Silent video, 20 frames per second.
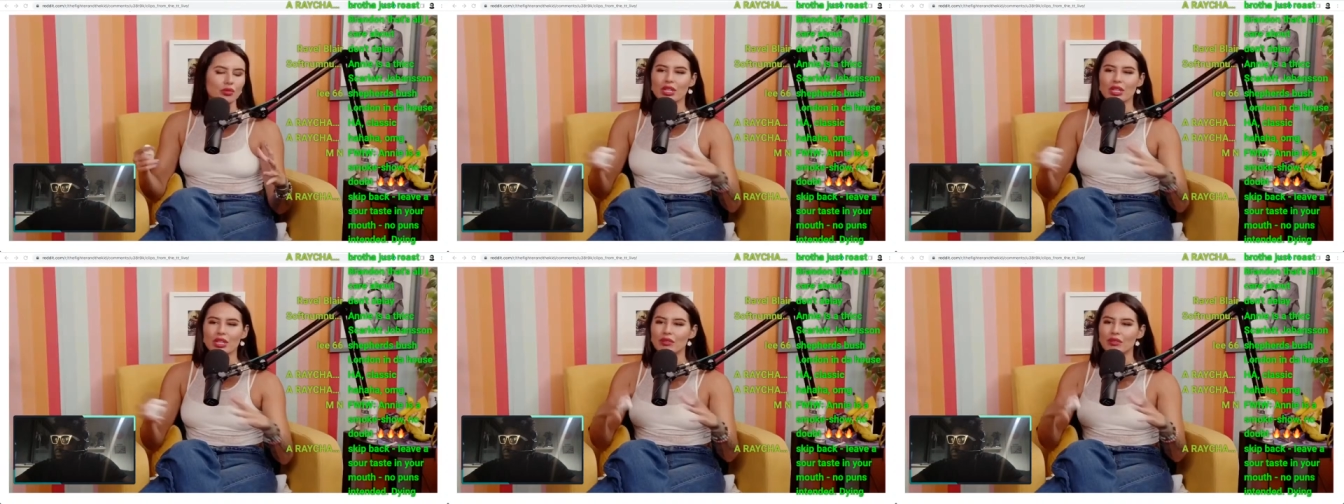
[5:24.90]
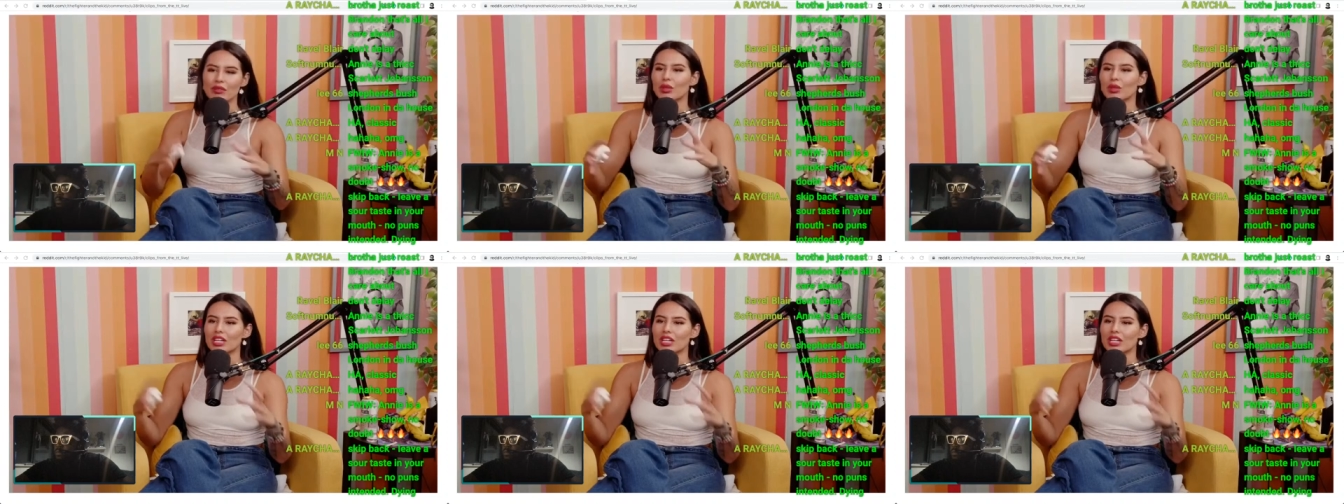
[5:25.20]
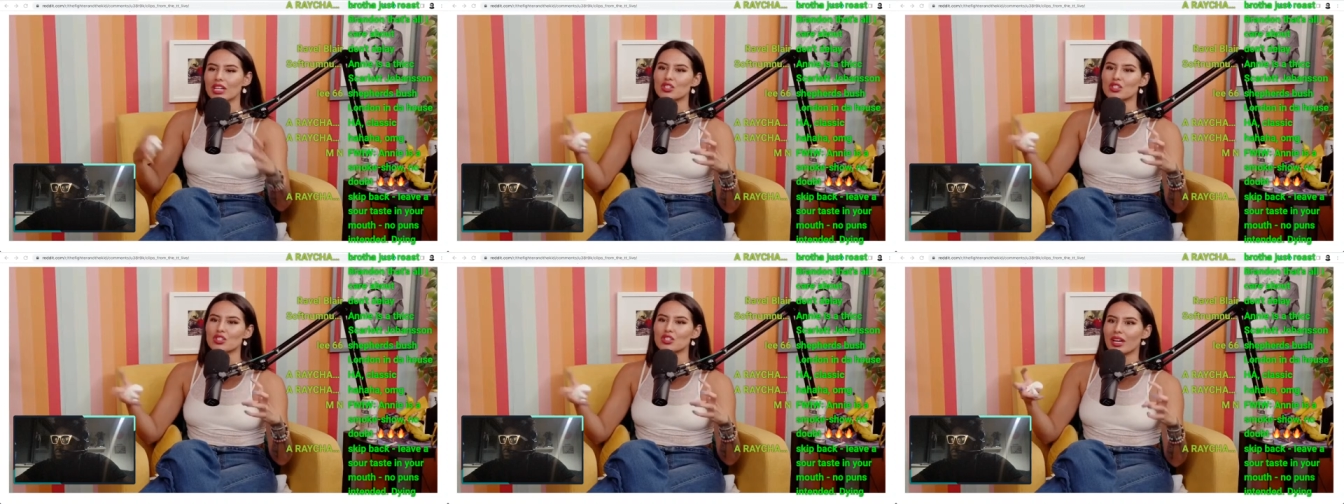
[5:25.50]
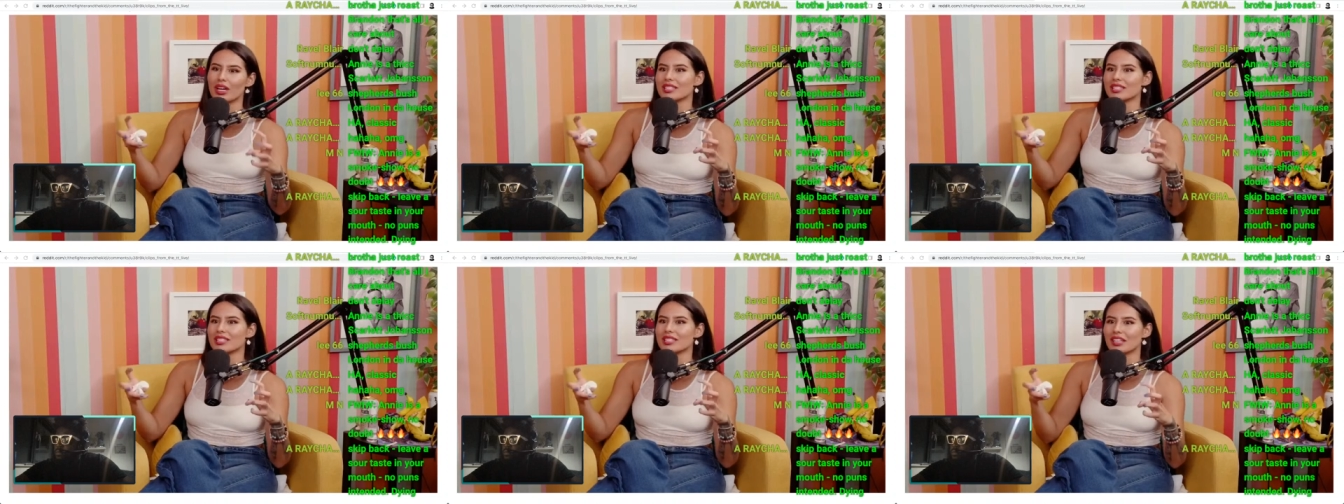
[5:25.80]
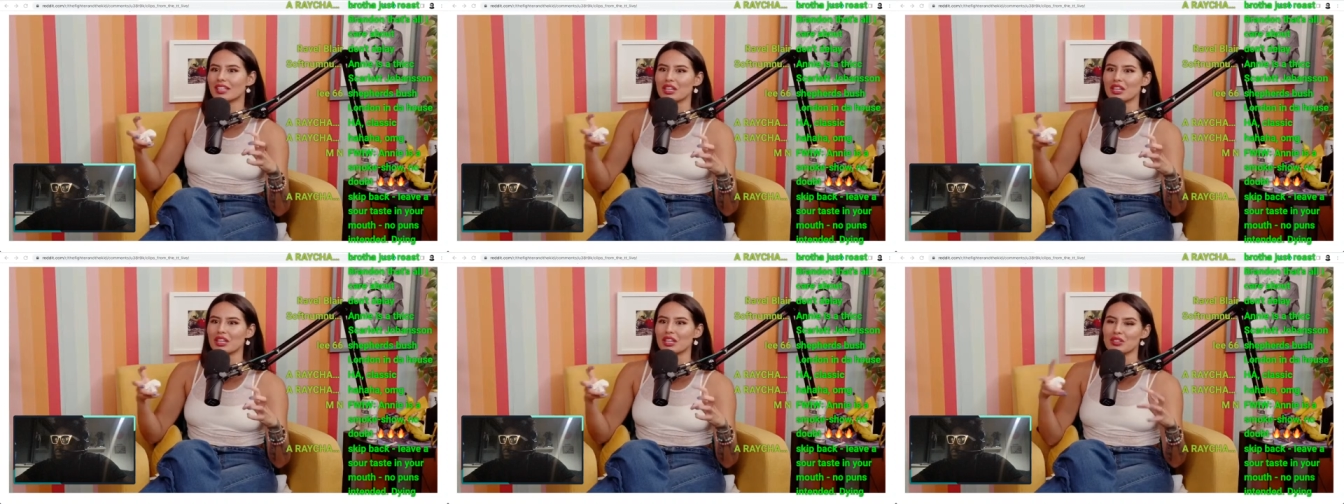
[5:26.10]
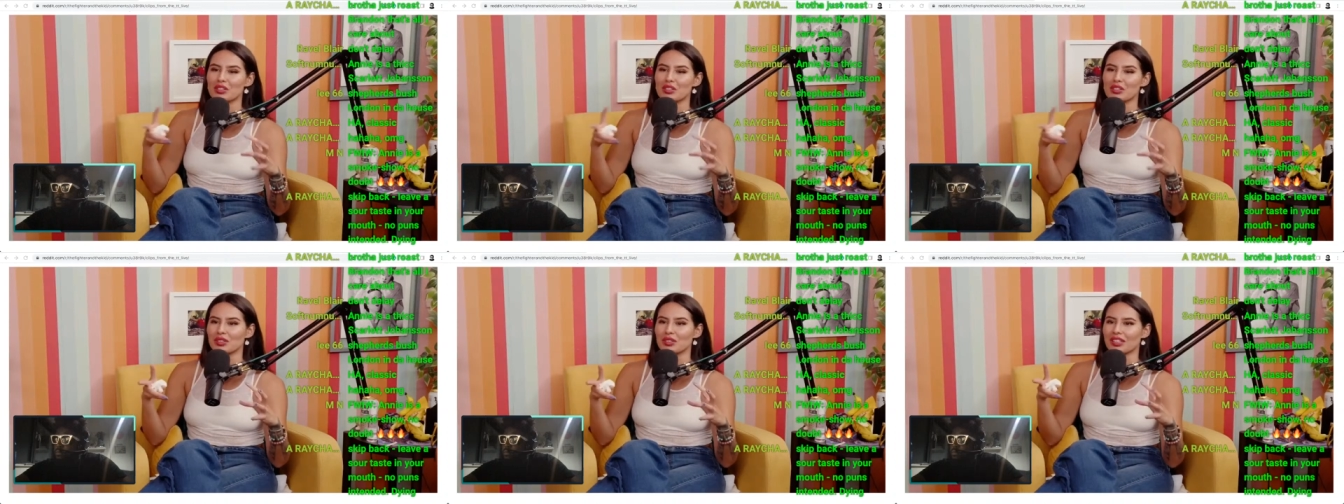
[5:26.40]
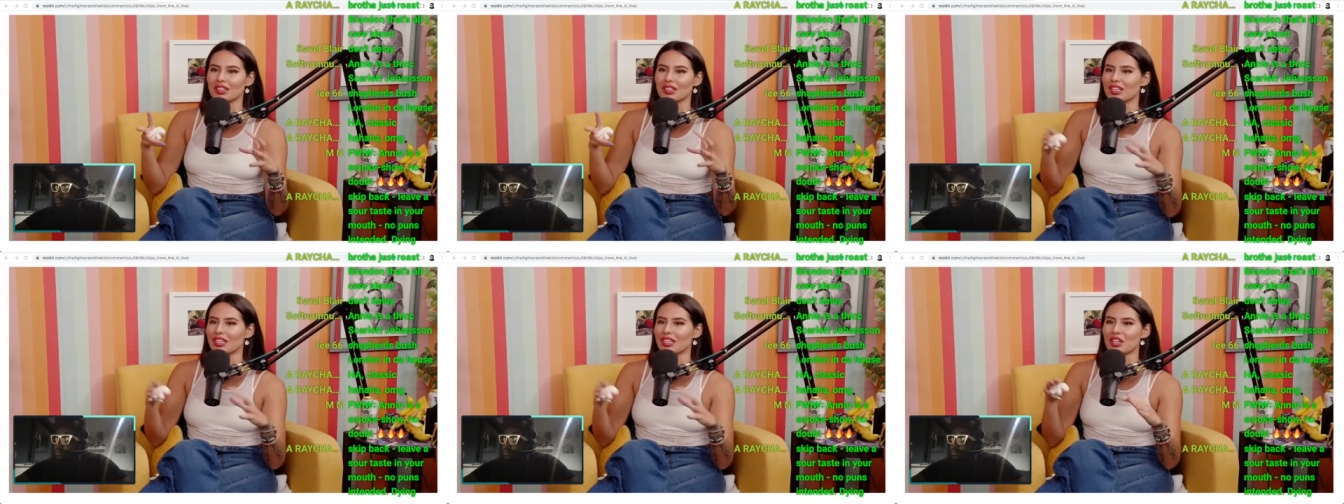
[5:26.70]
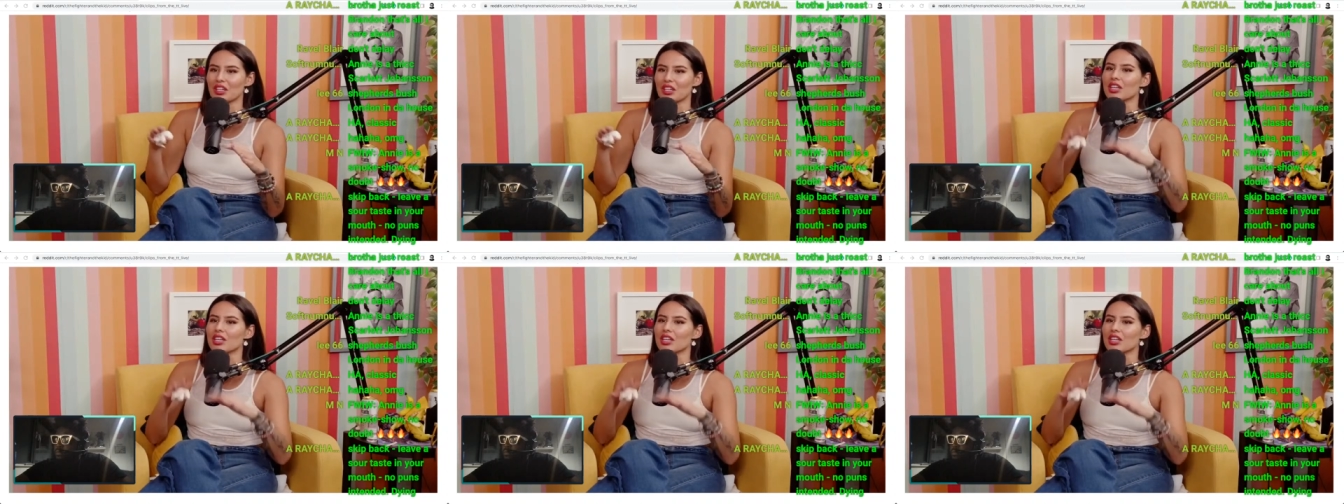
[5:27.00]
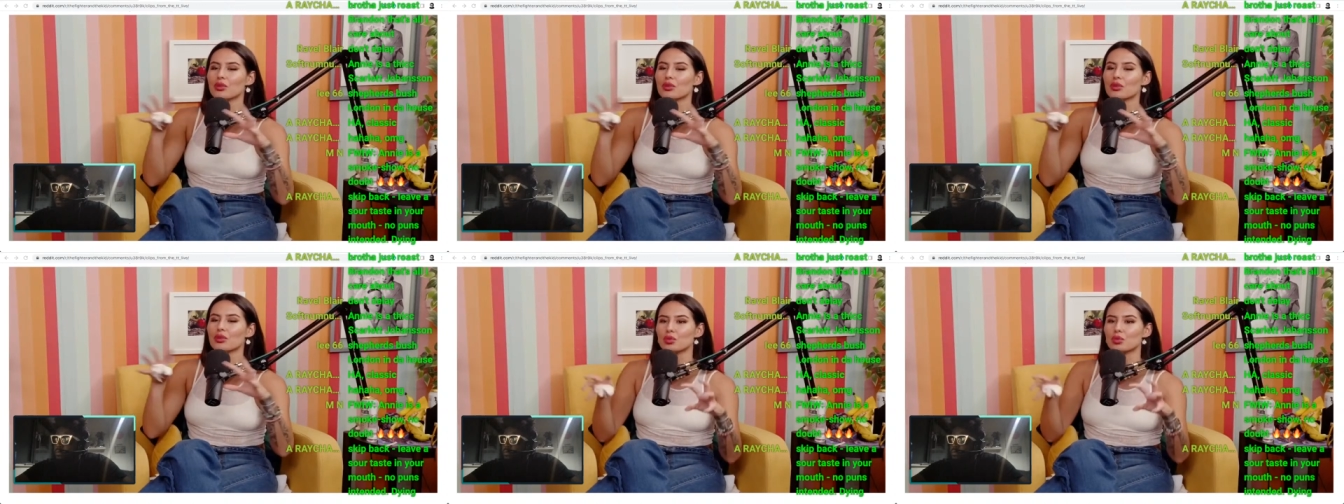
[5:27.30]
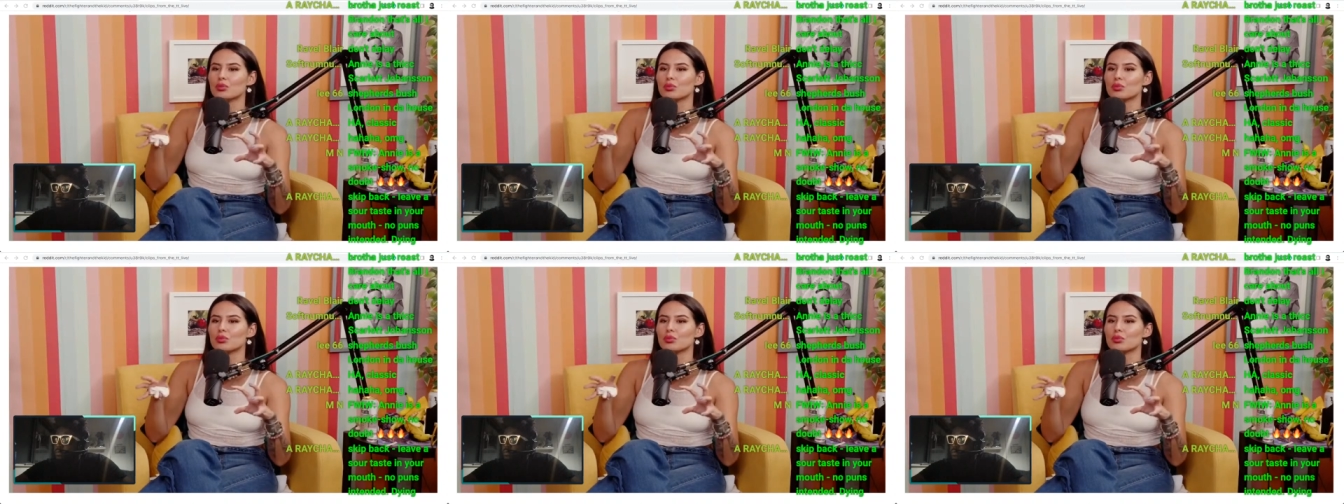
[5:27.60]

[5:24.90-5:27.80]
like certain like either rumors or no. things like that.